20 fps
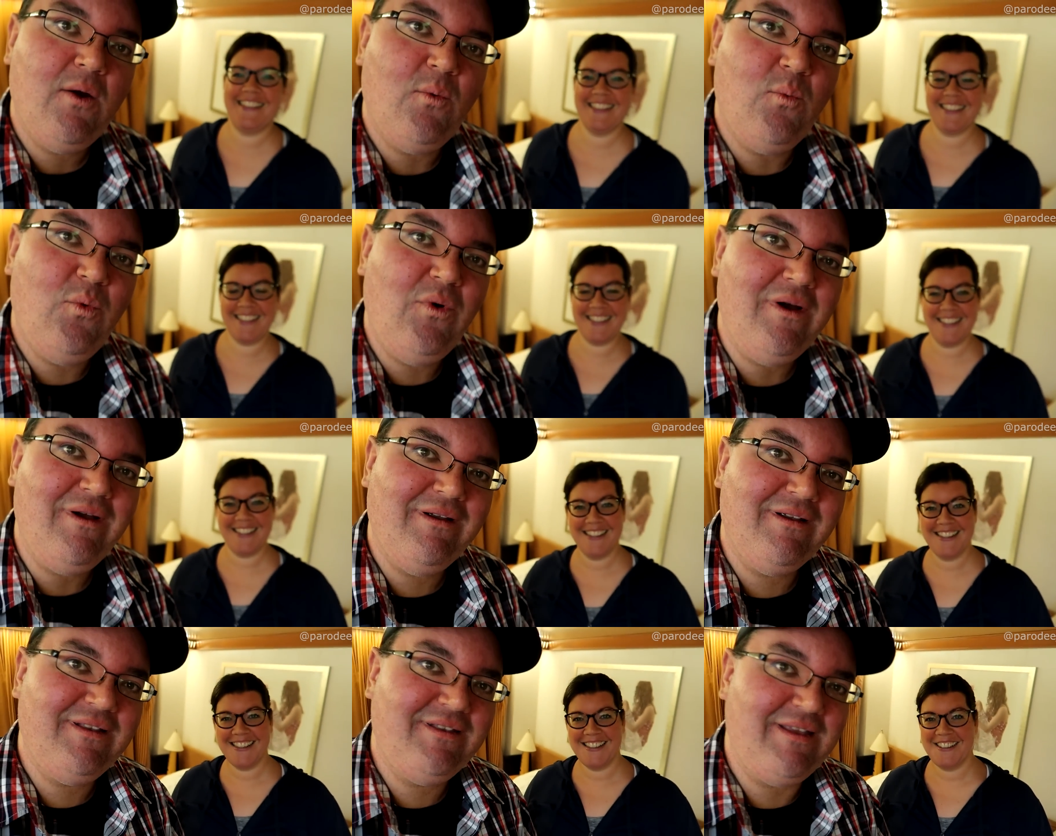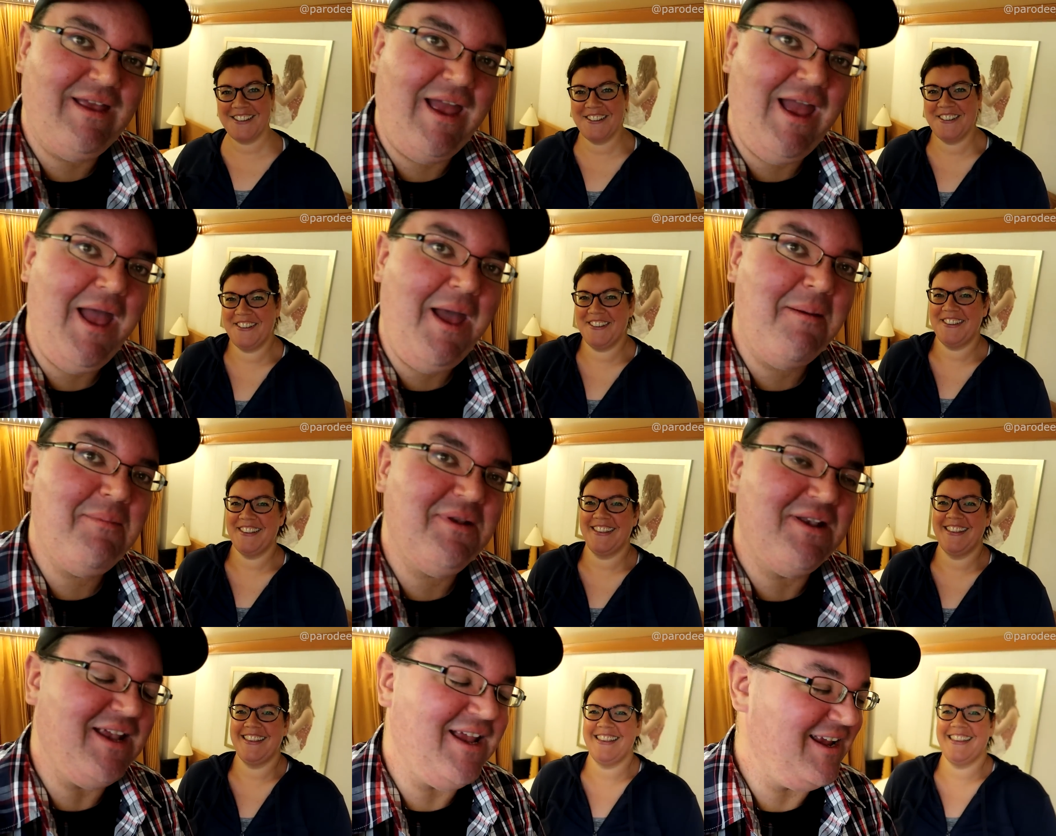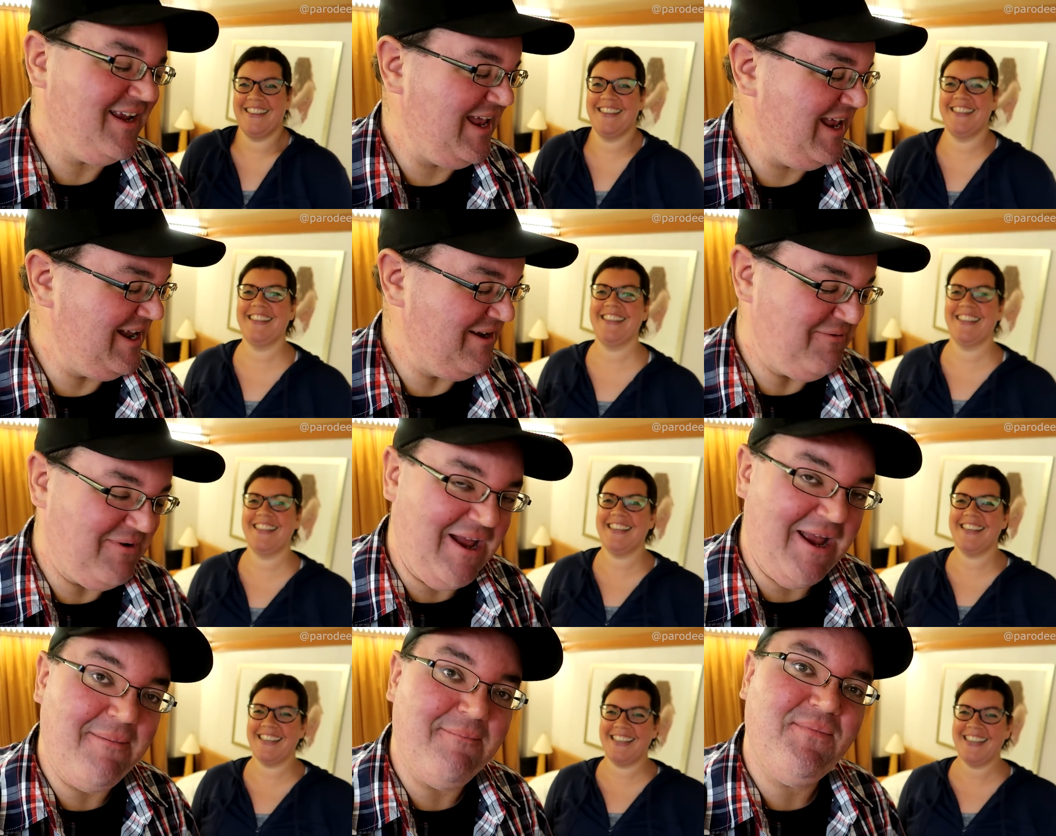Speaker 1: What is happening?
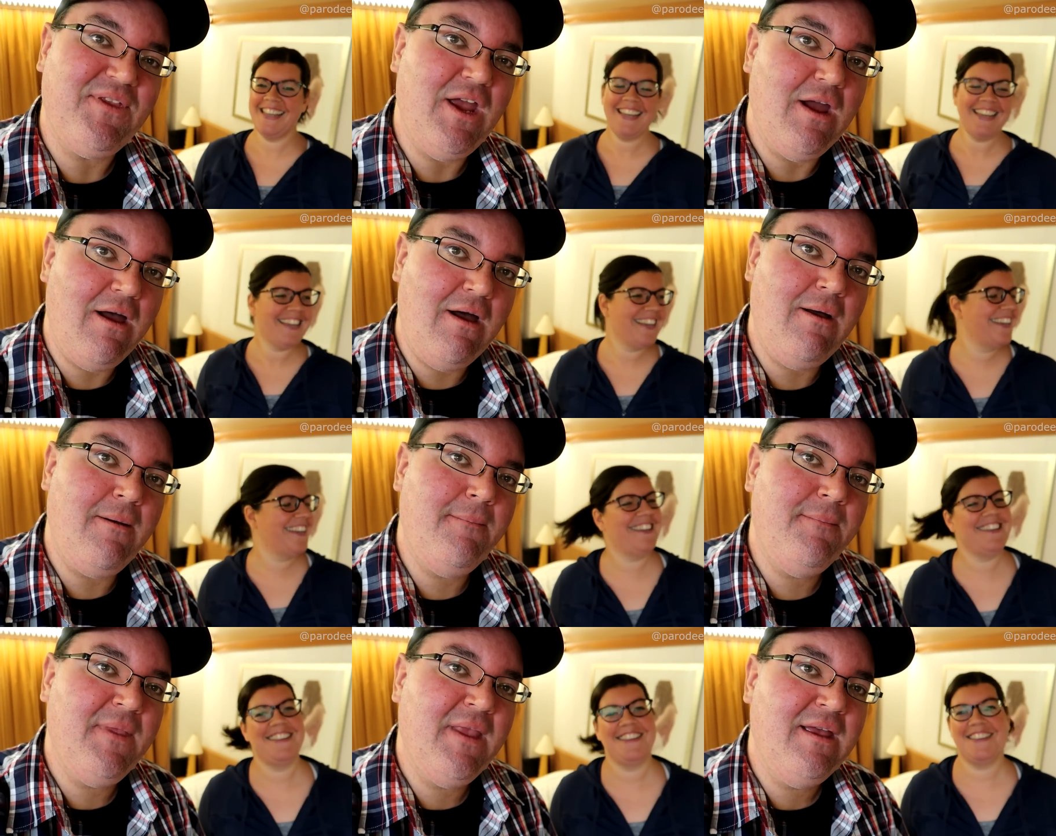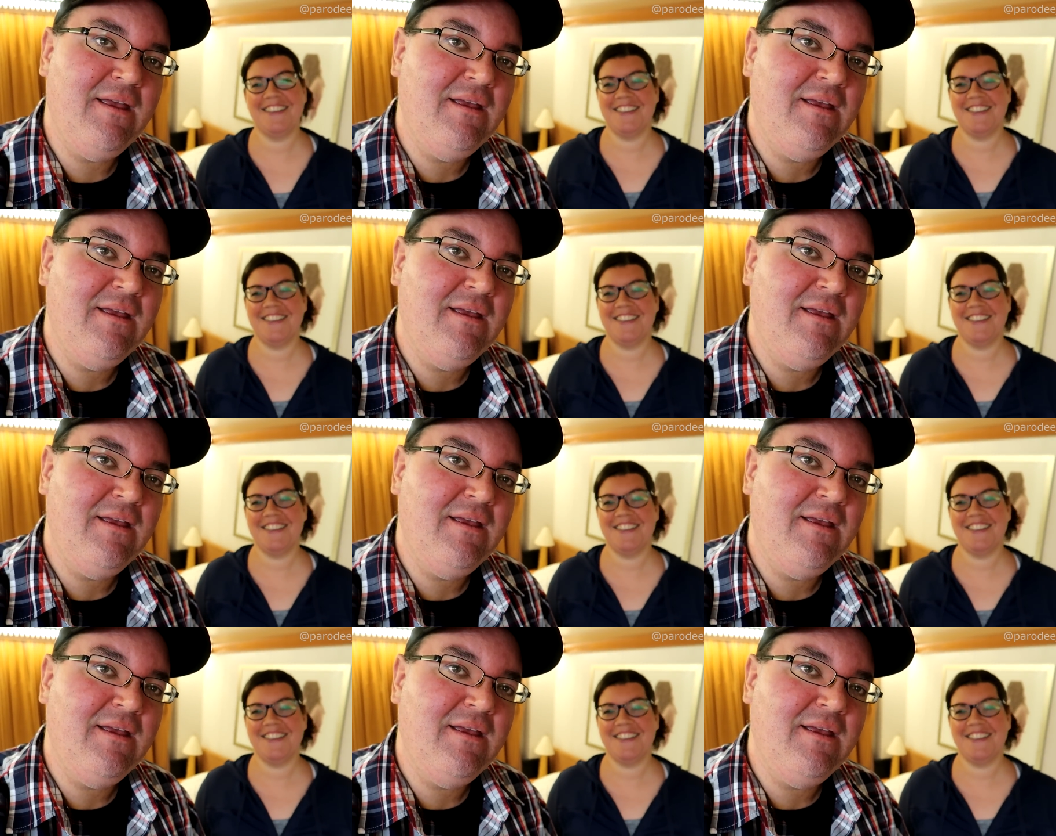Anyway, y'all,